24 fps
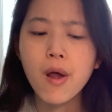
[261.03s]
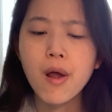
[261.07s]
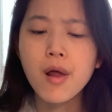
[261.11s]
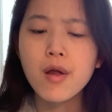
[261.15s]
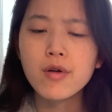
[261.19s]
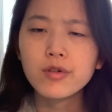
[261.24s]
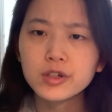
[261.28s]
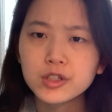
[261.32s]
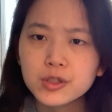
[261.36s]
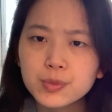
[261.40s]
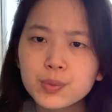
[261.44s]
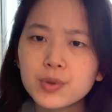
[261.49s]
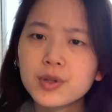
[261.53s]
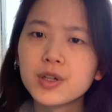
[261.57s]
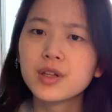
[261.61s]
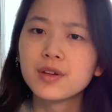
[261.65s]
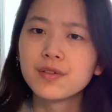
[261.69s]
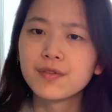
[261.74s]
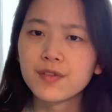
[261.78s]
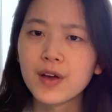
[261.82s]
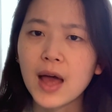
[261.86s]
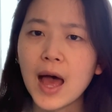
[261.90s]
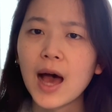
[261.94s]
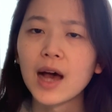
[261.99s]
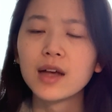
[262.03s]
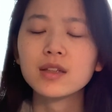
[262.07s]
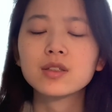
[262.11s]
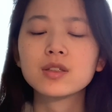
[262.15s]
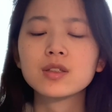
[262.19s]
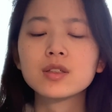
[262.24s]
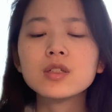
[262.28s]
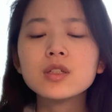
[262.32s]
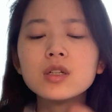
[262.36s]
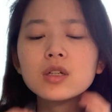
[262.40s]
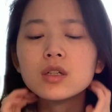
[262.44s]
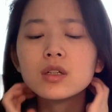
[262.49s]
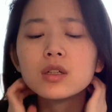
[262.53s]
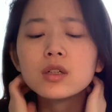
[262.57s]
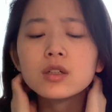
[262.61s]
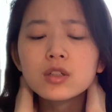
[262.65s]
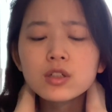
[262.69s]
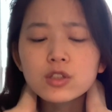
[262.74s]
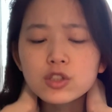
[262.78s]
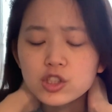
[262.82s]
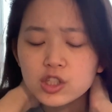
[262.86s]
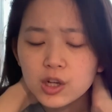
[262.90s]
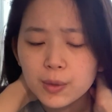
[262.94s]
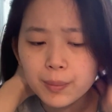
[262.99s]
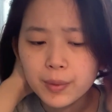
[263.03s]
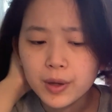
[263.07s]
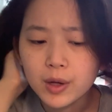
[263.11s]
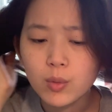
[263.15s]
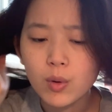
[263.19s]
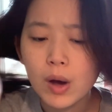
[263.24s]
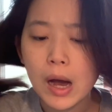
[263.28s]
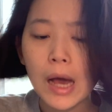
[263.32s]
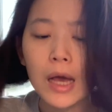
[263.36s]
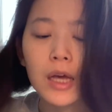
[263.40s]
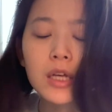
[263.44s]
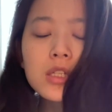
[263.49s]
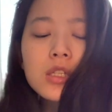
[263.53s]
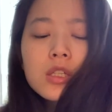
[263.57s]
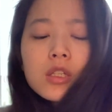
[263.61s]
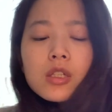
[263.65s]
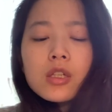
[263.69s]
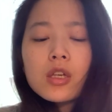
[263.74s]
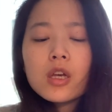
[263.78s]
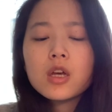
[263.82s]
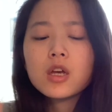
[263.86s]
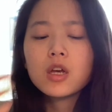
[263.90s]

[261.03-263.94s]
It was pretty fast, shipping-wise.